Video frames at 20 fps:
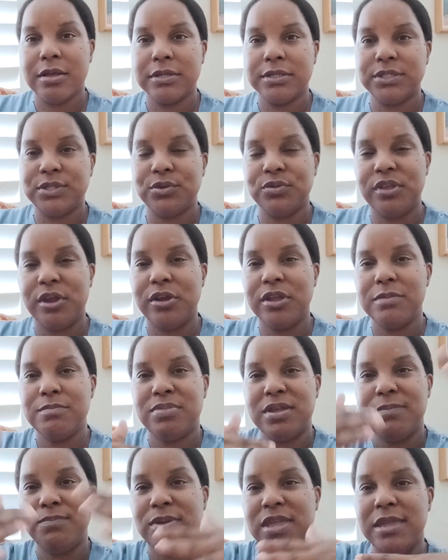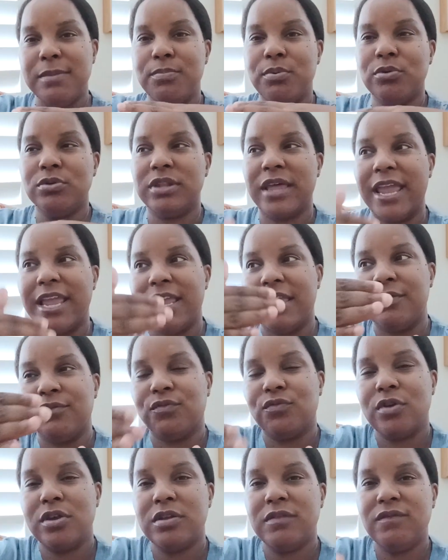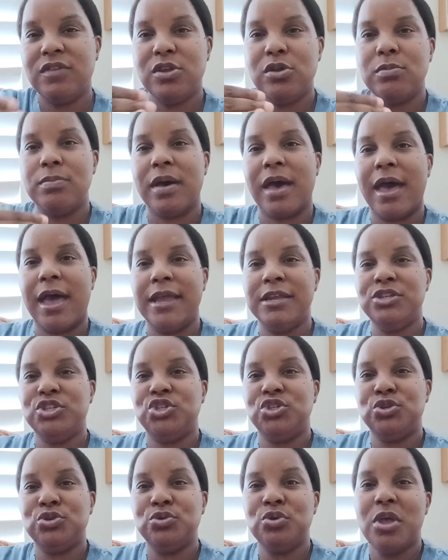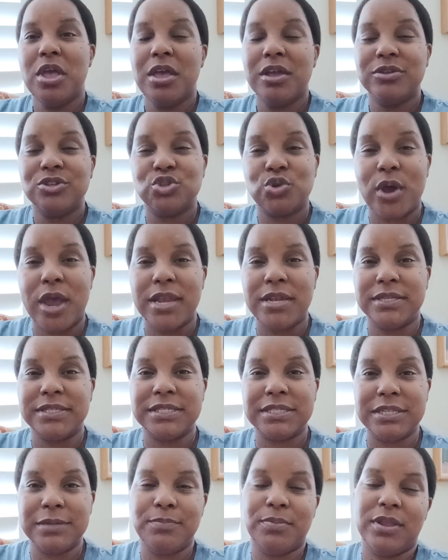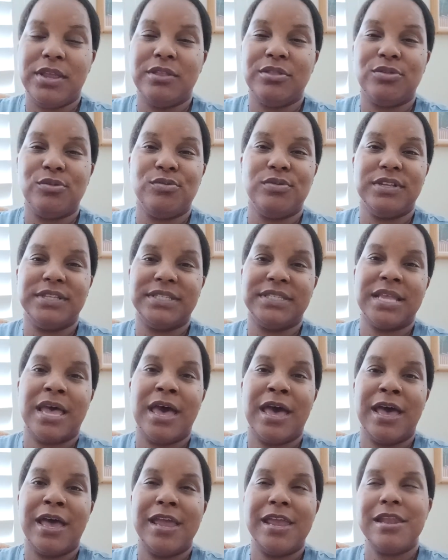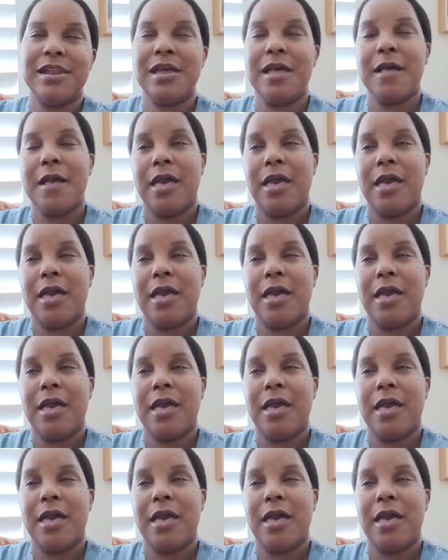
So there can be people like in front of you, behind you, trying to slip in through the side.